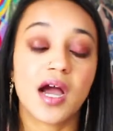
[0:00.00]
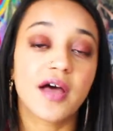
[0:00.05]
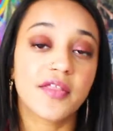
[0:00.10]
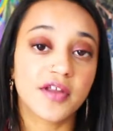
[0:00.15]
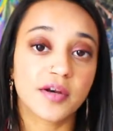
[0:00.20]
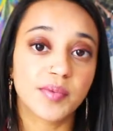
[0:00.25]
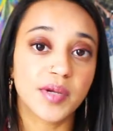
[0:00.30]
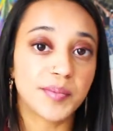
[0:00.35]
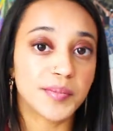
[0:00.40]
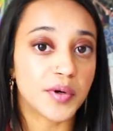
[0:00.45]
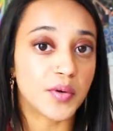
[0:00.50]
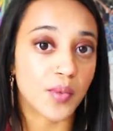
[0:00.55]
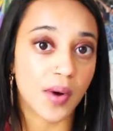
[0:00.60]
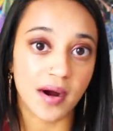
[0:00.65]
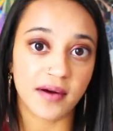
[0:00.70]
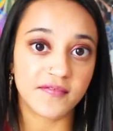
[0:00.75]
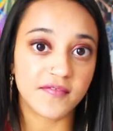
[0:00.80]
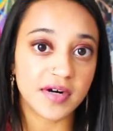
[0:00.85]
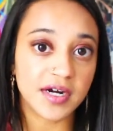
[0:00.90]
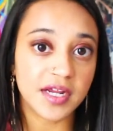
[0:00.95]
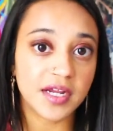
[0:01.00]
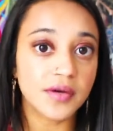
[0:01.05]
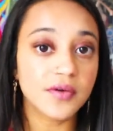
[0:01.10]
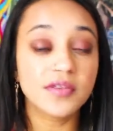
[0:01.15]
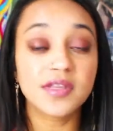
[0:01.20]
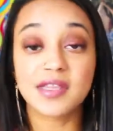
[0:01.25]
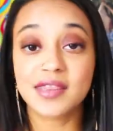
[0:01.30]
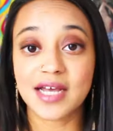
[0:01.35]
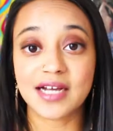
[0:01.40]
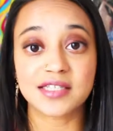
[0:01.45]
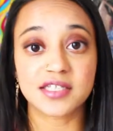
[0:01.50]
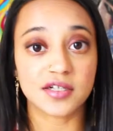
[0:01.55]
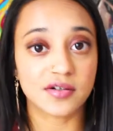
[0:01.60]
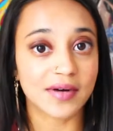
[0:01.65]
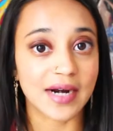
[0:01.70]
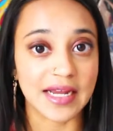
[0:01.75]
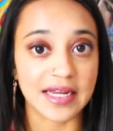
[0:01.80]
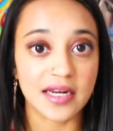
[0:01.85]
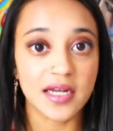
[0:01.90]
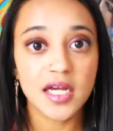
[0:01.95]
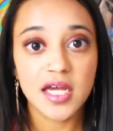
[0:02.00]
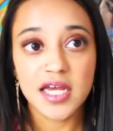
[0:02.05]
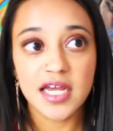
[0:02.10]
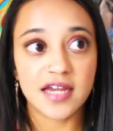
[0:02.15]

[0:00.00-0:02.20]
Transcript: other people want for you, then that's great.